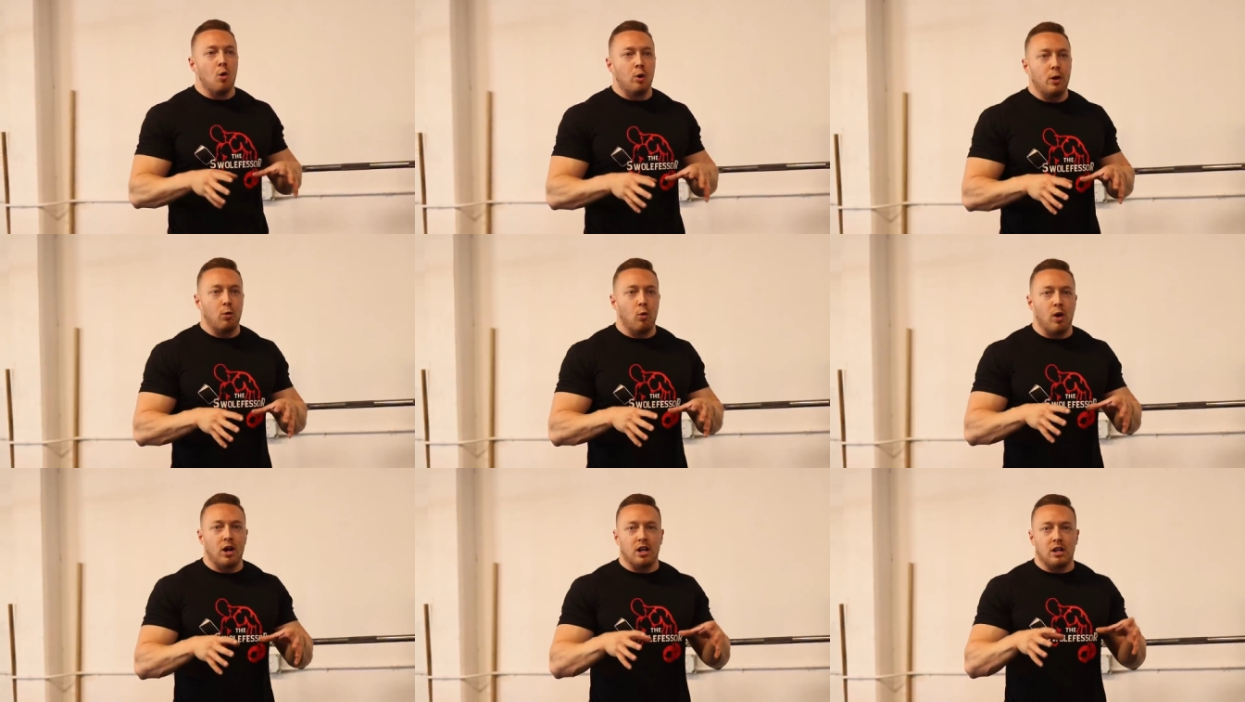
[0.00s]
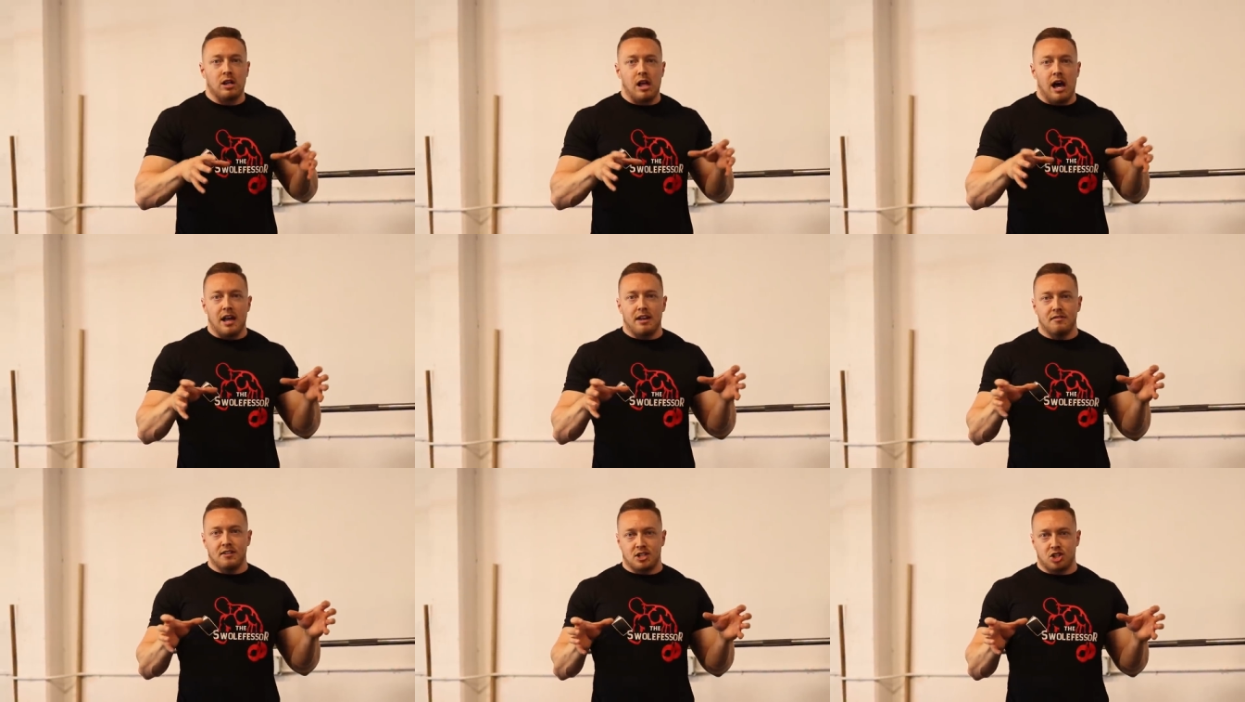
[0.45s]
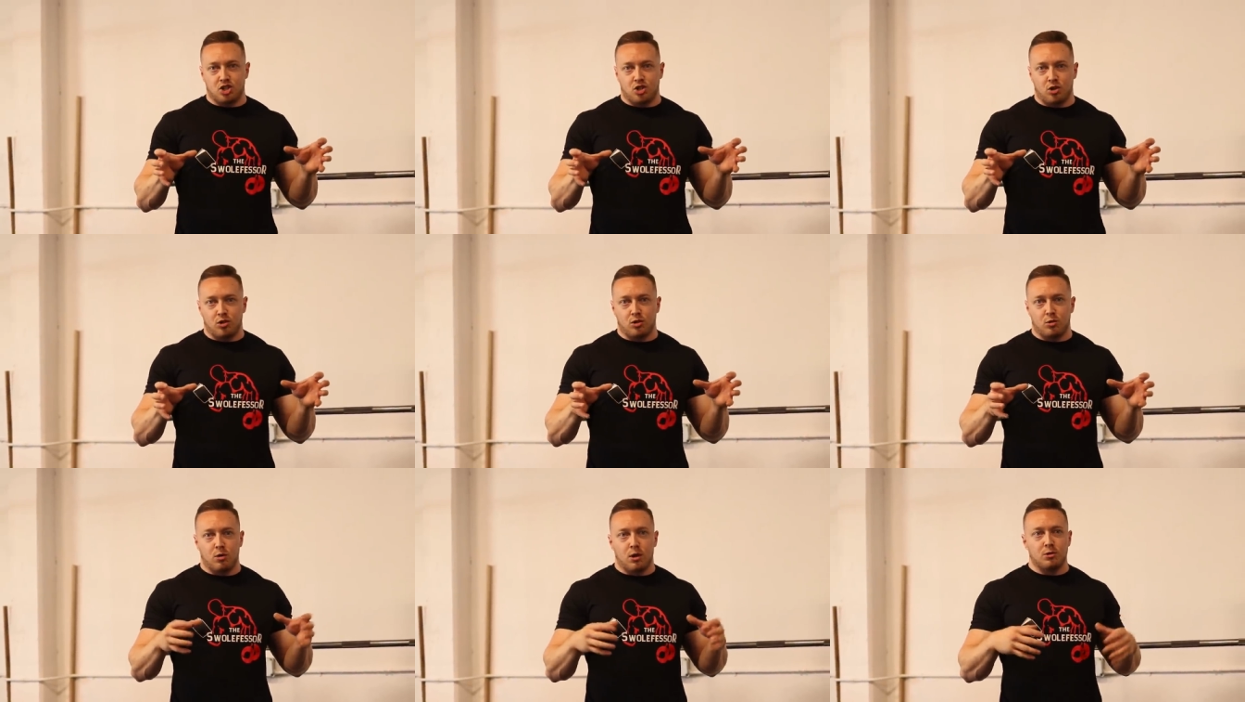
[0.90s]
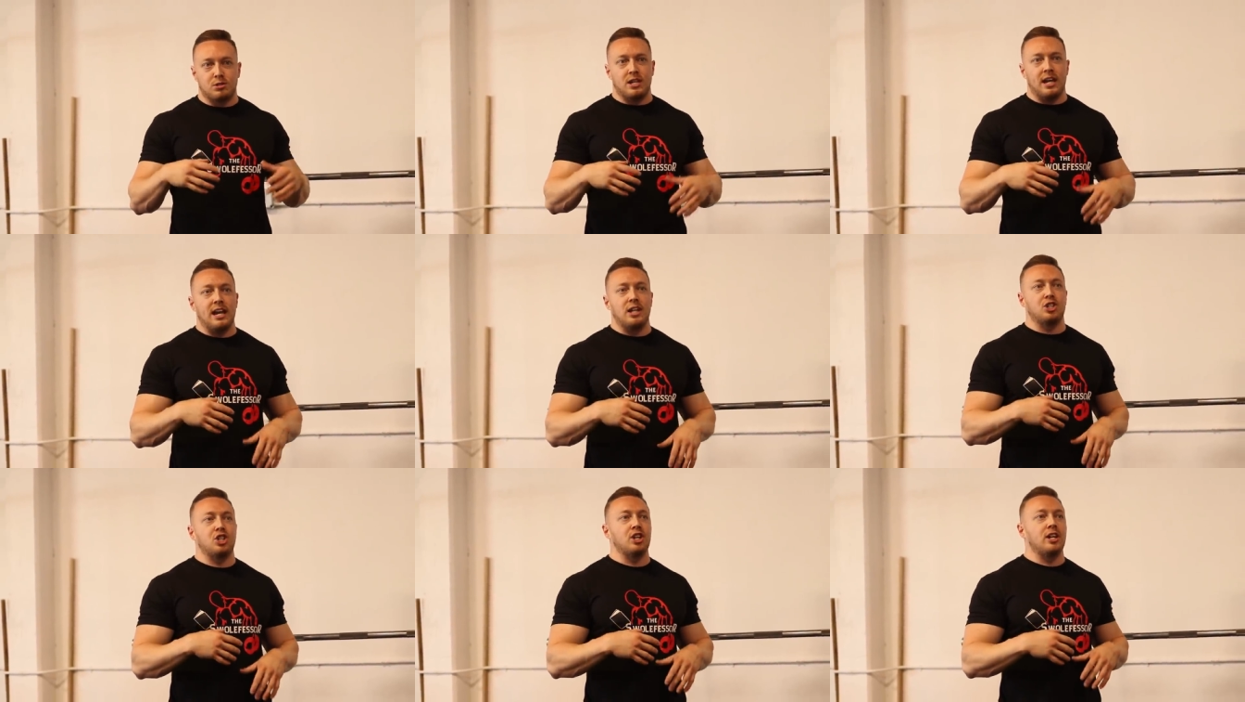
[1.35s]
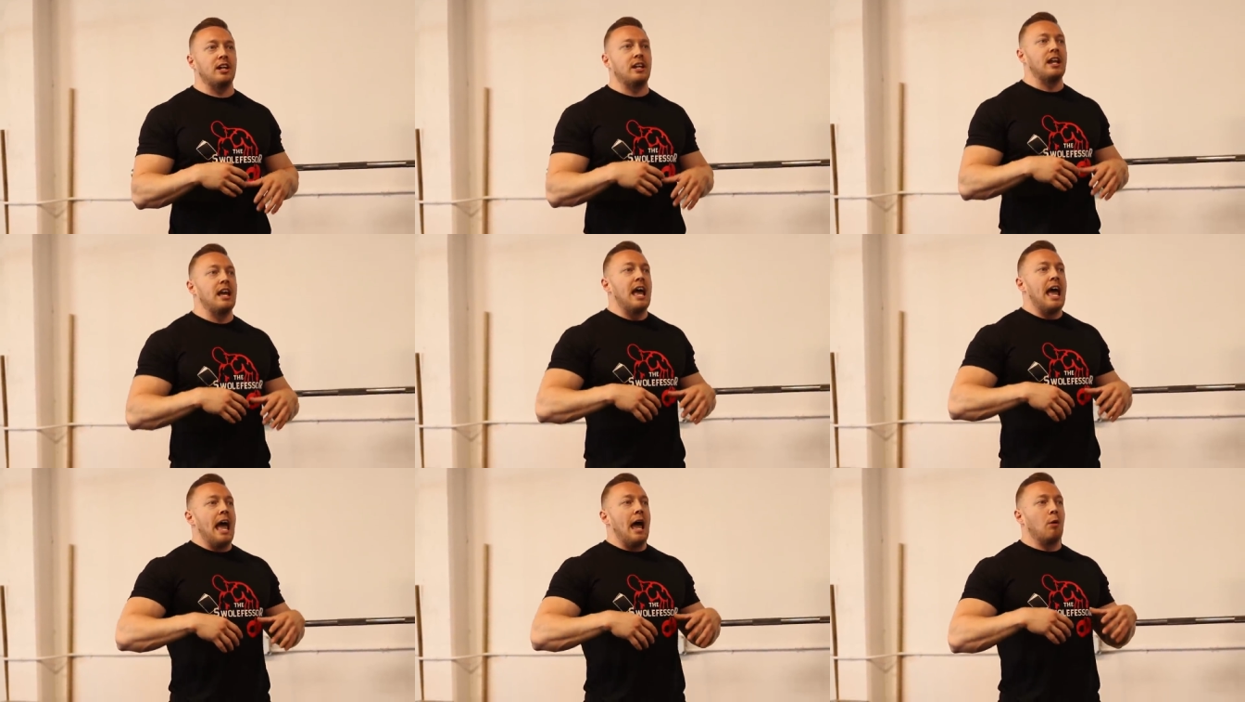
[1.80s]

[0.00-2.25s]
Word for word: we want a lot of external rotation